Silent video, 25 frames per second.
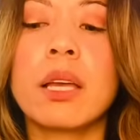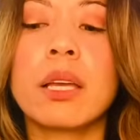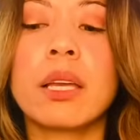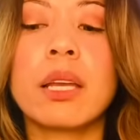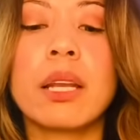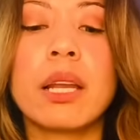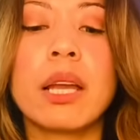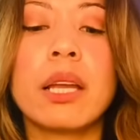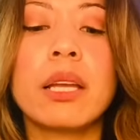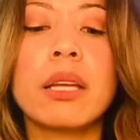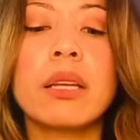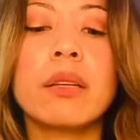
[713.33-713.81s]

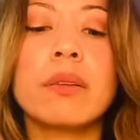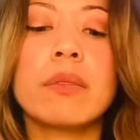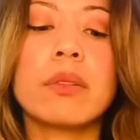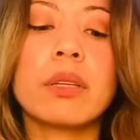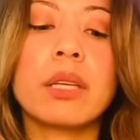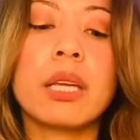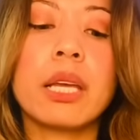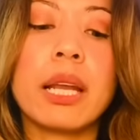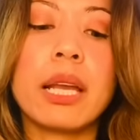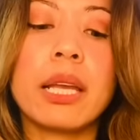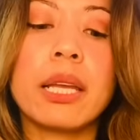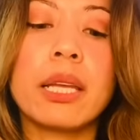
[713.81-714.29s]
Can
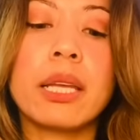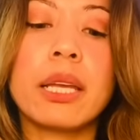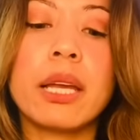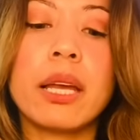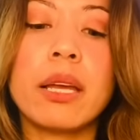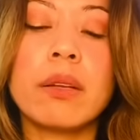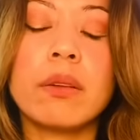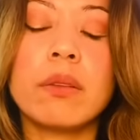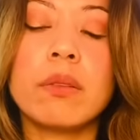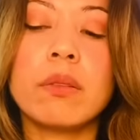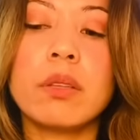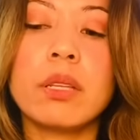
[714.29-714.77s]
I
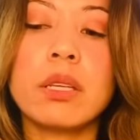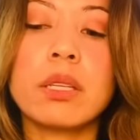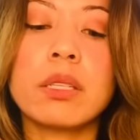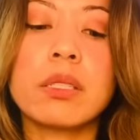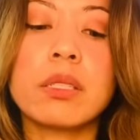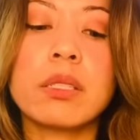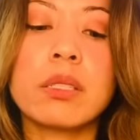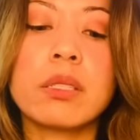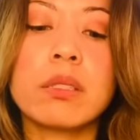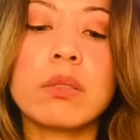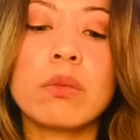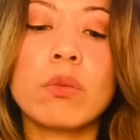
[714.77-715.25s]
get
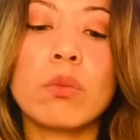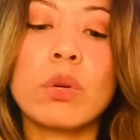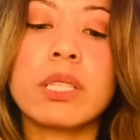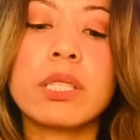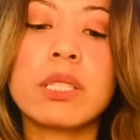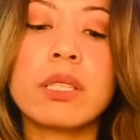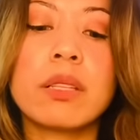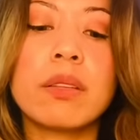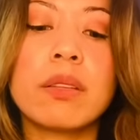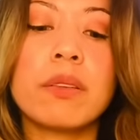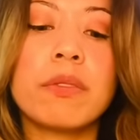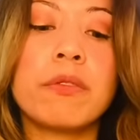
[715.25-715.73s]
this?
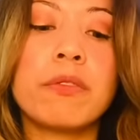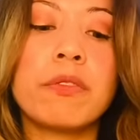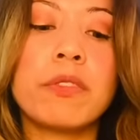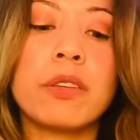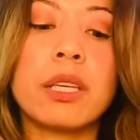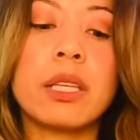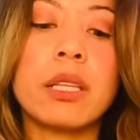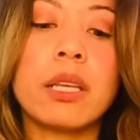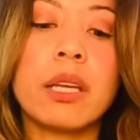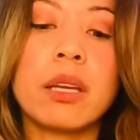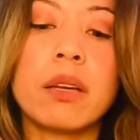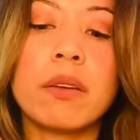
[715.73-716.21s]
What's the
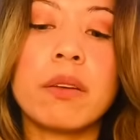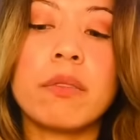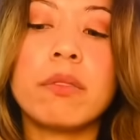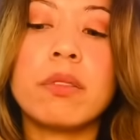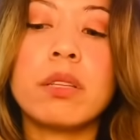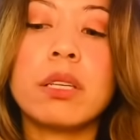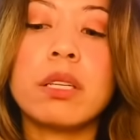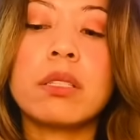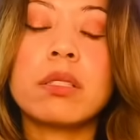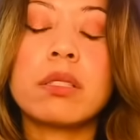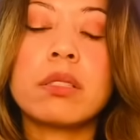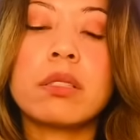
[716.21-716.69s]
feeling of
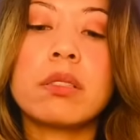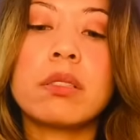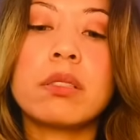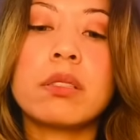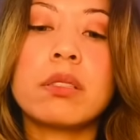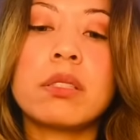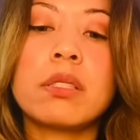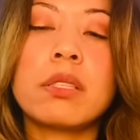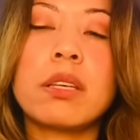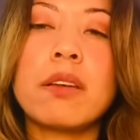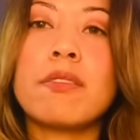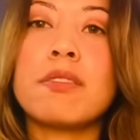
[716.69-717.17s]
these
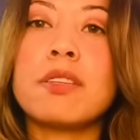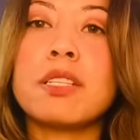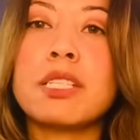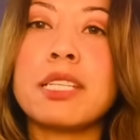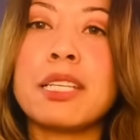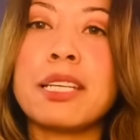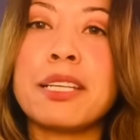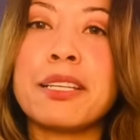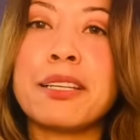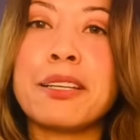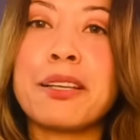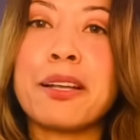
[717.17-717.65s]

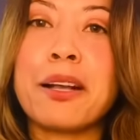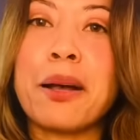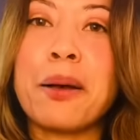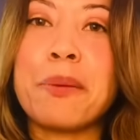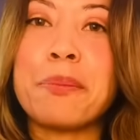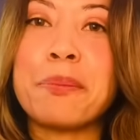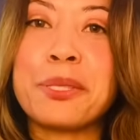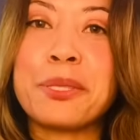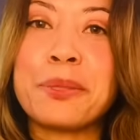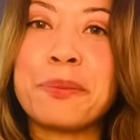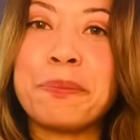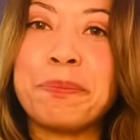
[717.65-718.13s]
17
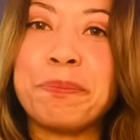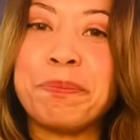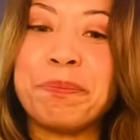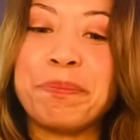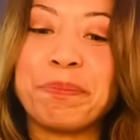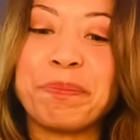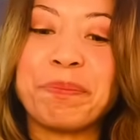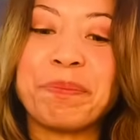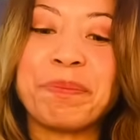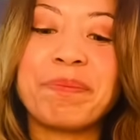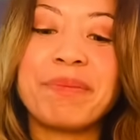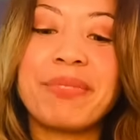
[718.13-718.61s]
cups?
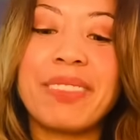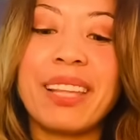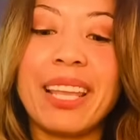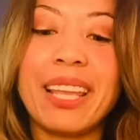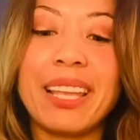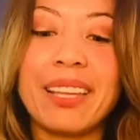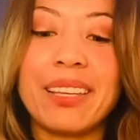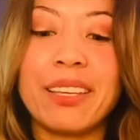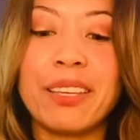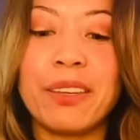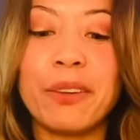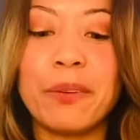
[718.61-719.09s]

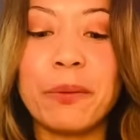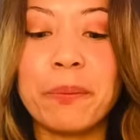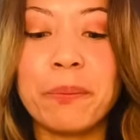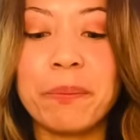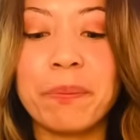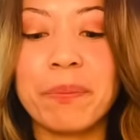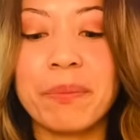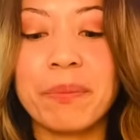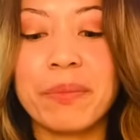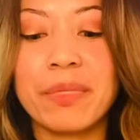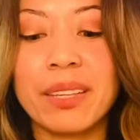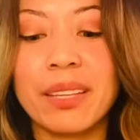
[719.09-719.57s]
Thank you.
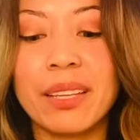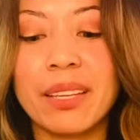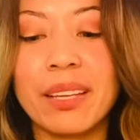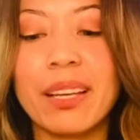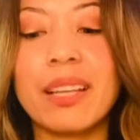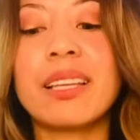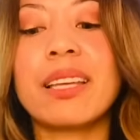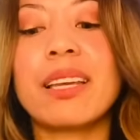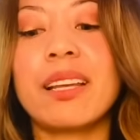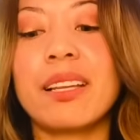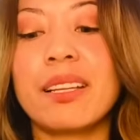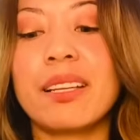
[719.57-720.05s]

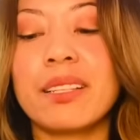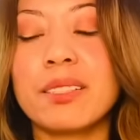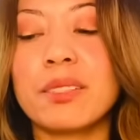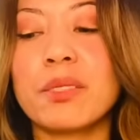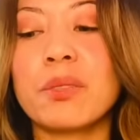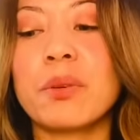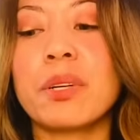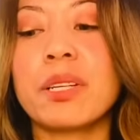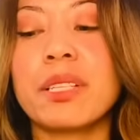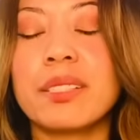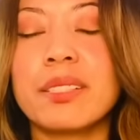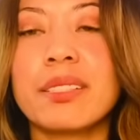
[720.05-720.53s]
A King of
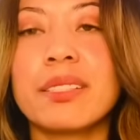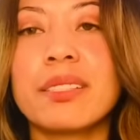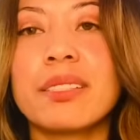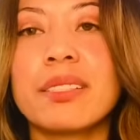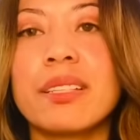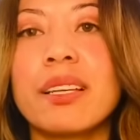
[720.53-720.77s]
Swords,